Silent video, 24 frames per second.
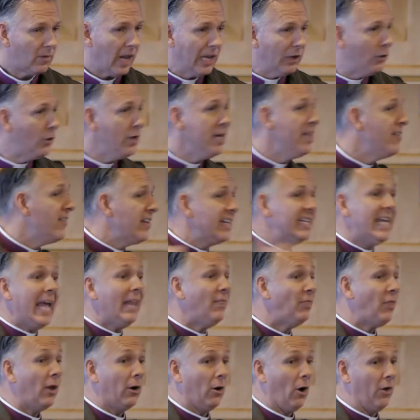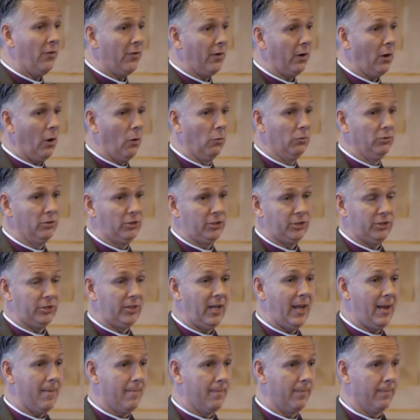They couldn't even get there on their own
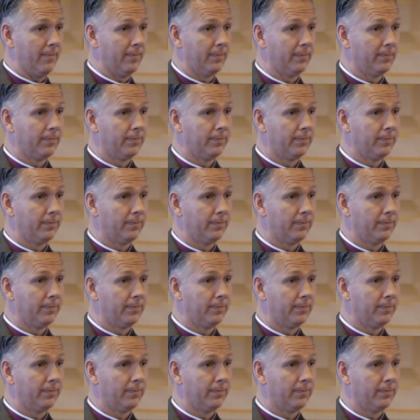steam.